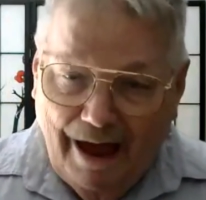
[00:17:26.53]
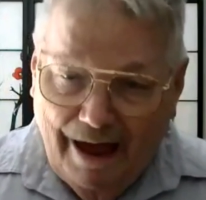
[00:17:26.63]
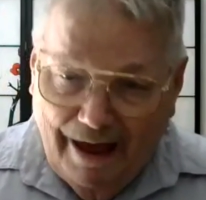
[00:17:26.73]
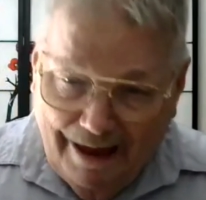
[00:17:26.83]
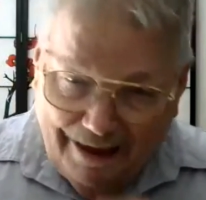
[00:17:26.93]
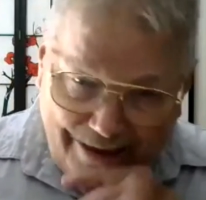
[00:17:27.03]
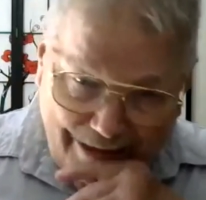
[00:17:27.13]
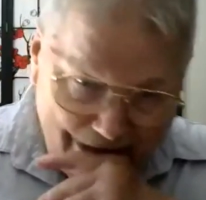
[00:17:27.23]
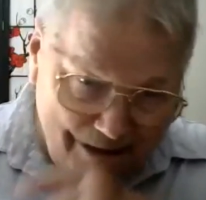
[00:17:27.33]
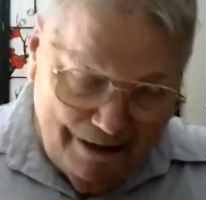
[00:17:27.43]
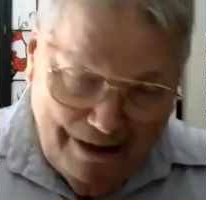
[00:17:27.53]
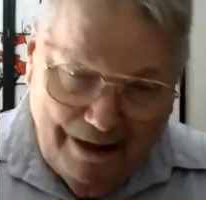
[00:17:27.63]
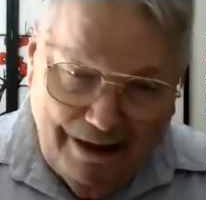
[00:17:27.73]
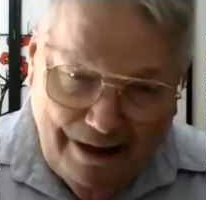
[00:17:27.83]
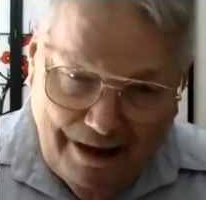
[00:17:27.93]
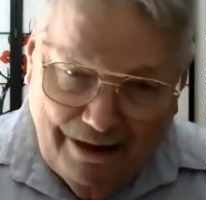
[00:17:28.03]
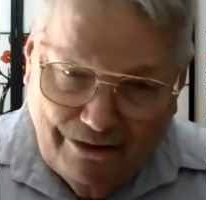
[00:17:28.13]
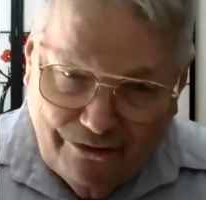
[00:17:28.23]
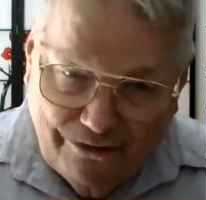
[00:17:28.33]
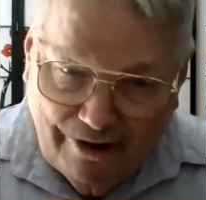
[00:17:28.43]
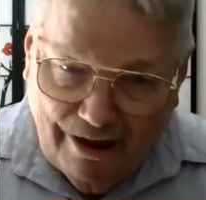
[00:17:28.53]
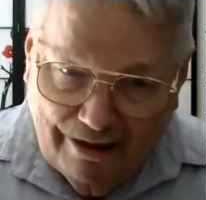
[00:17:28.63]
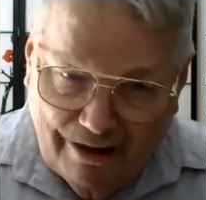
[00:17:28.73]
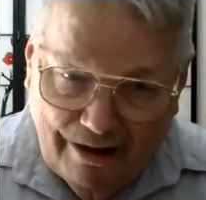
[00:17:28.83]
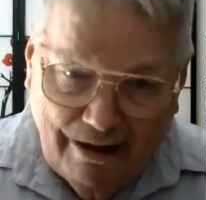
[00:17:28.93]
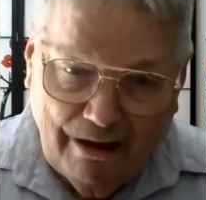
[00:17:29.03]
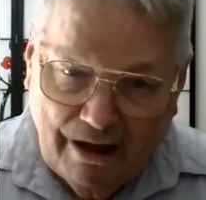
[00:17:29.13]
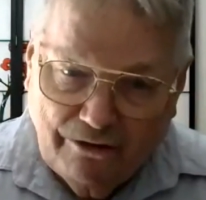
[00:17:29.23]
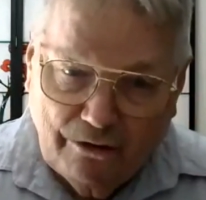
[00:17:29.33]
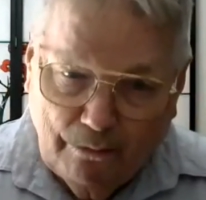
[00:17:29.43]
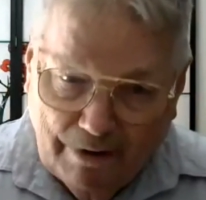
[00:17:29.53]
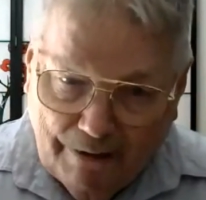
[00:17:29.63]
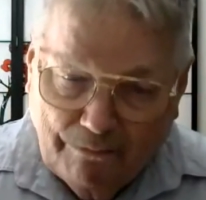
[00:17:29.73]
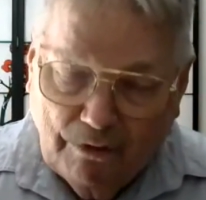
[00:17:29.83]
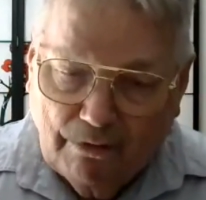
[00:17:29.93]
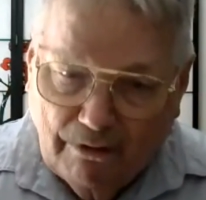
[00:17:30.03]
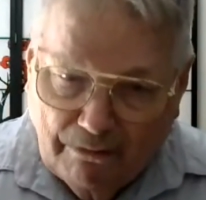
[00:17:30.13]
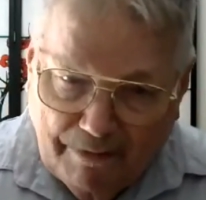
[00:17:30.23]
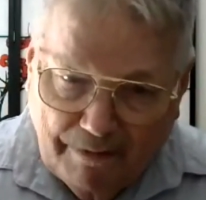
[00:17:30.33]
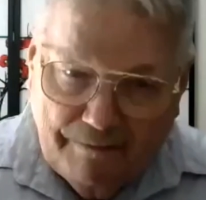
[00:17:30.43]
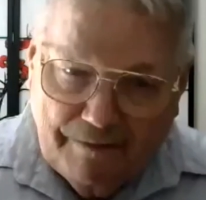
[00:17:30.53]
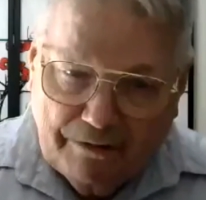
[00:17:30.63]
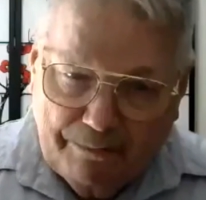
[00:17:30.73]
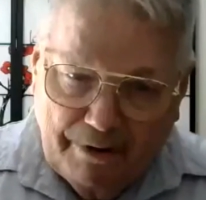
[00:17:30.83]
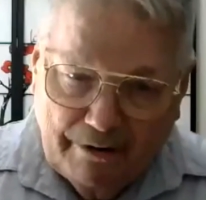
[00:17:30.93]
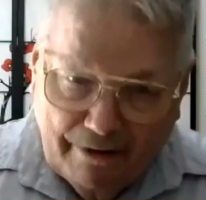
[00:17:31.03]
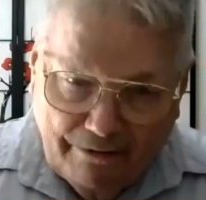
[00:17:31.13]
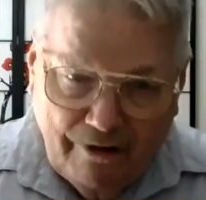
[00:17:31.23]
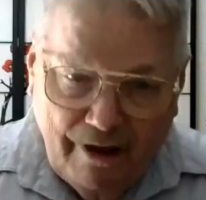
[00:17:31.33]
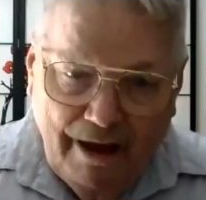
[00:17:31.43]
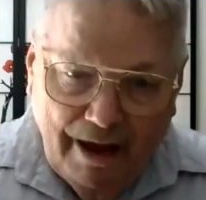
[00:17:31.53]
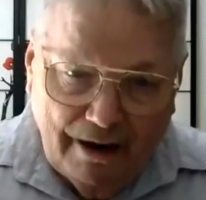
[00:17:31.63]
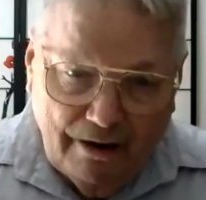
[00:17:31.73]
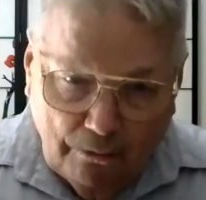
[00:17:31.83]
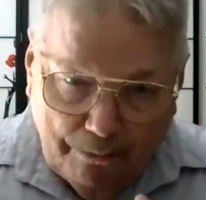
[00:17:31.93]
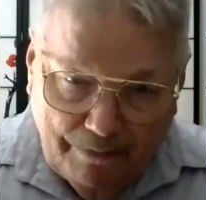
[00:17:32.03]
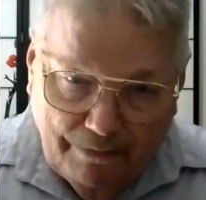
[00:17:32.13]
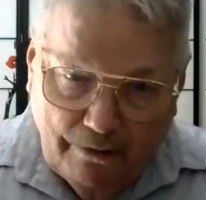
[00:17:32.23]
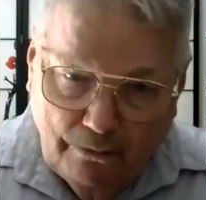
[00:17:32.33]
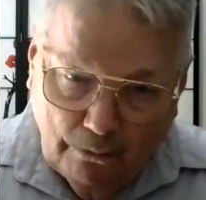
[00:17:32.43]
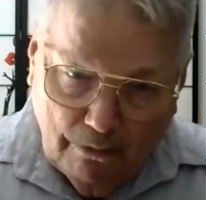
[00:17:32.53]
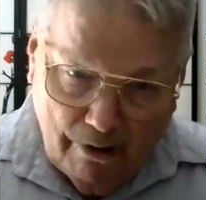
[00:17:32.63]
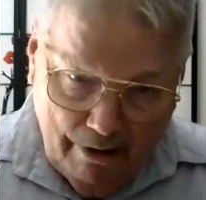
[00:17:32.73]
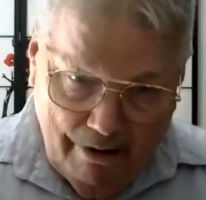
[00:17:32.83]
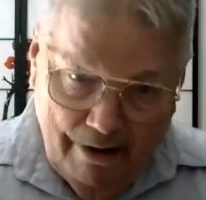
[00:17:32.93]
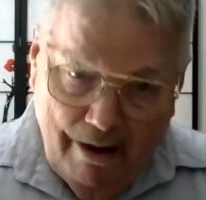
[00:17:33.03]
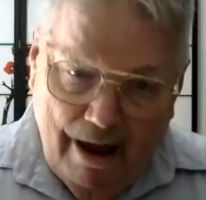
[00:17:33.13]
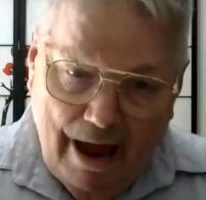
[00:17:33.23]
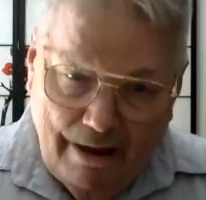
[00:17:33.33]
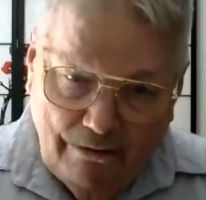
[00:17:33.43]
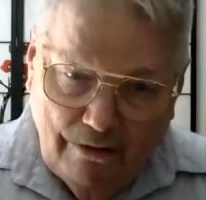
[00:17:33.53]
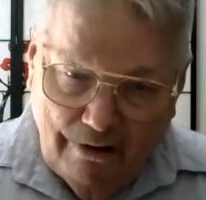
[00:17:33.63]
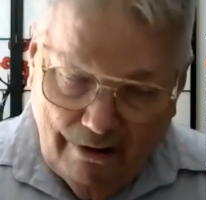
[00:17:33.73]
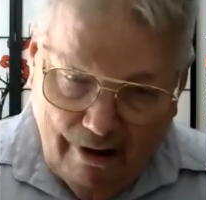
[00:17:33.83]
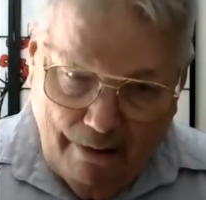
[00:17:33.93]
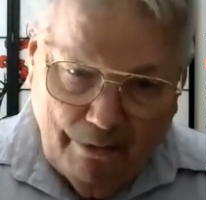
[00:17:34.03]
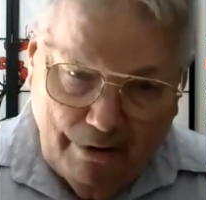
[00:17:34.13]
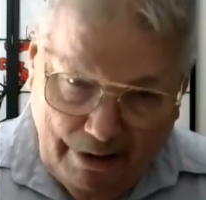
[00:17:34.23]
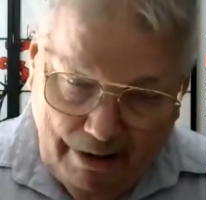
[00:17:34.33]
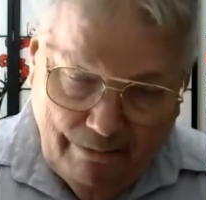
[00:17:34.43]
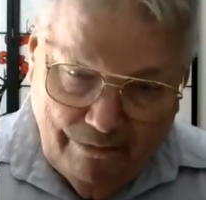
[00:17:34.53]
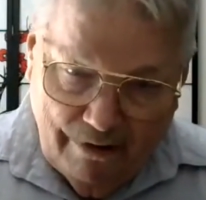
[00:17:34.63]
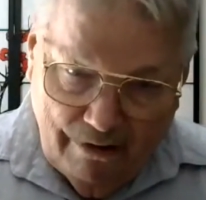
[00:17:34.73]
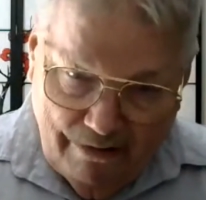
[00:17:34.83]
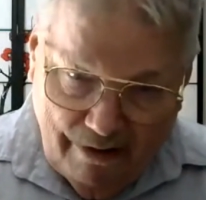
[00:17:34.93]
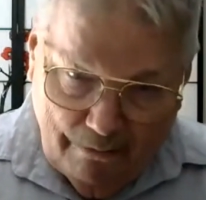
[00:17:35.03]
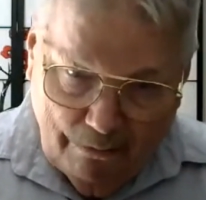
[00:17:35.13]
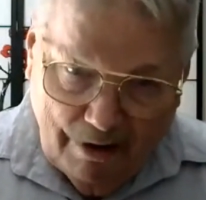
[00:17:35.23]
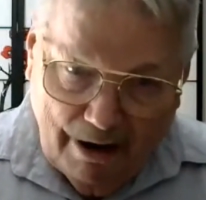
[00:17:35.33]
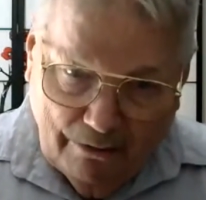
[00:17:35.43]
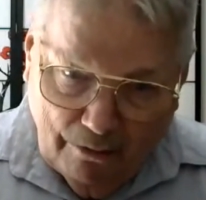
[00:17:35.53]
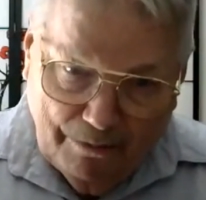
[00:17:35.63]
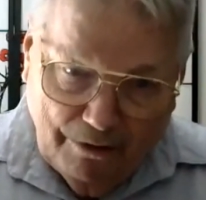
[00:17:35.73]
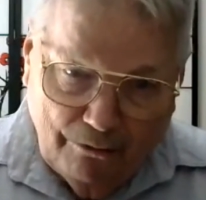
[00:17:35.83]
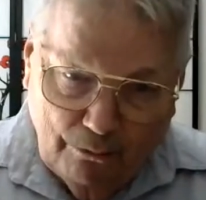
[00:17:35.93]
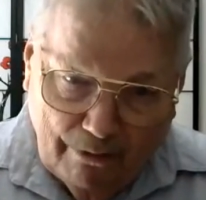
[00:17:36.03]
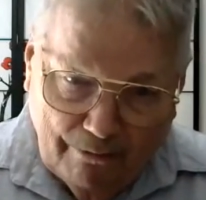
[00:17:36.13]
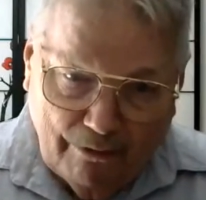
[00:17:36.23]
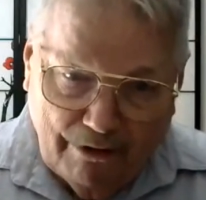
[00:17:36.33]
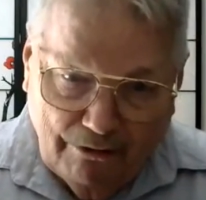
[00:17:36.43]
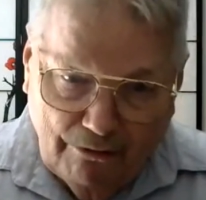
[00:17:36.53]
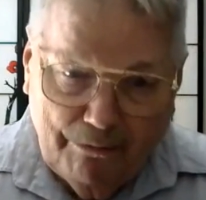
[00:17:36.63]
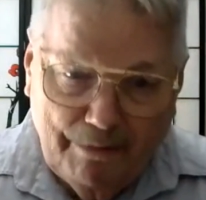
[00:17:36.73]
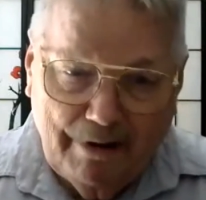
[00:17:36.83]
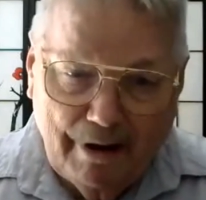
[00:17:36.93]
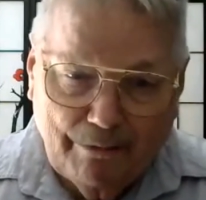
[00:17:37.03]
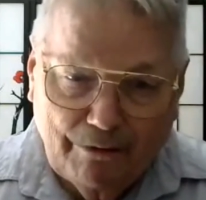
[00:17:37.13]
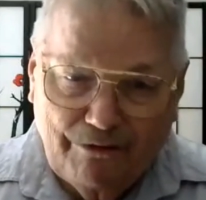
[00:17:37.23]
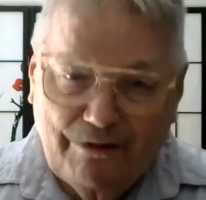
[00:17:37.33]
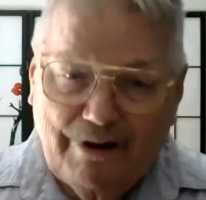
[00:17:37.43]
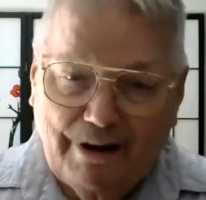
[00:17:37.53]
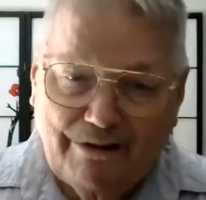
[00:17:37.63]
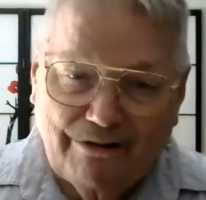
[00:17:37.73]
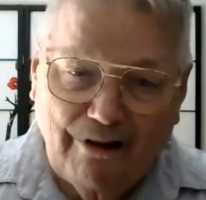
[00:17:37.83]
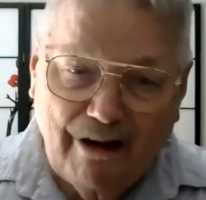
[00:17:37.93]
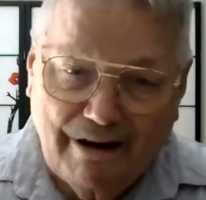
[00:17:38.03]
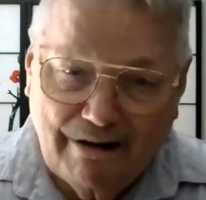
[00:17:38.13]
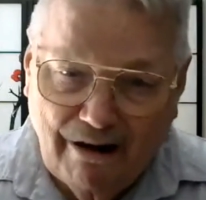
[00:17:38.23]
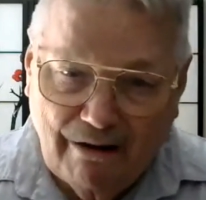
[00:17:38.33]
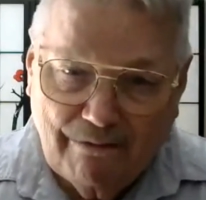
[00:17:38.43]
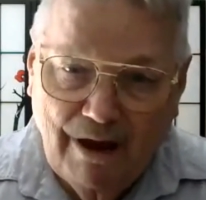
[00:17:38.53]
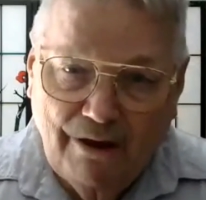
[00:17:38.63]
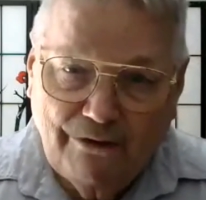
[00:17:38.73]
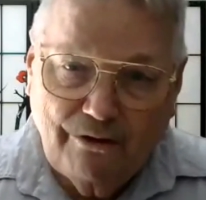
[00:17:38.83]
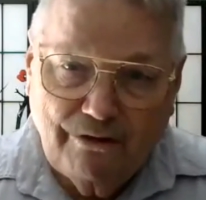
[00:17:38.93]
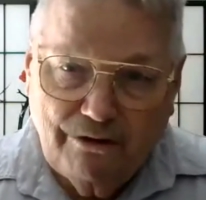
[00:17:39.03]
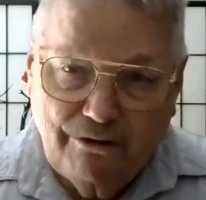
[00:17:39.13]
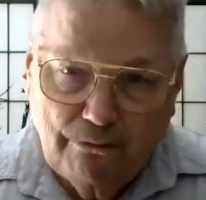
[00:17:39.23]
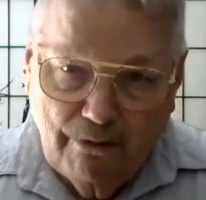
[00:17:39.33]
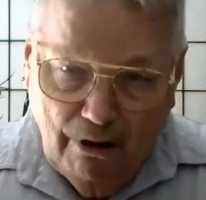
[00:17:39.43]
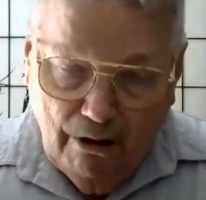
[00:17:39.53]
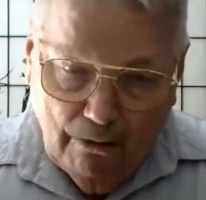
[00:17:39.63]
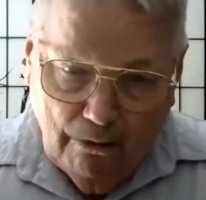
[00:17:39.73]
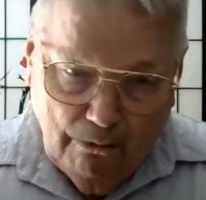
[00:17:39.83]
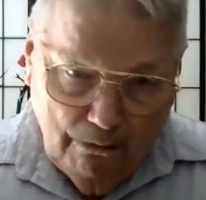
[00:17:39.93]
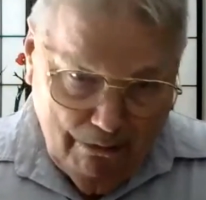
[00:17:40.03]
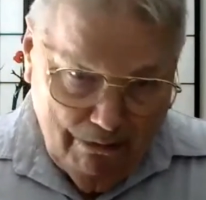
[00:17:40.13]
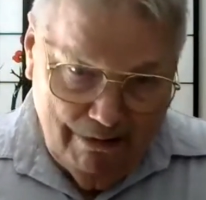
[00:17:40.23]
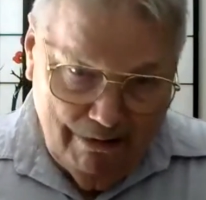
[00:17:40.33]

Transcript: And I just want to give you a little bit of experience and open the door. And I believe that when I open the door for you, you'll be able to see inside enough so that you know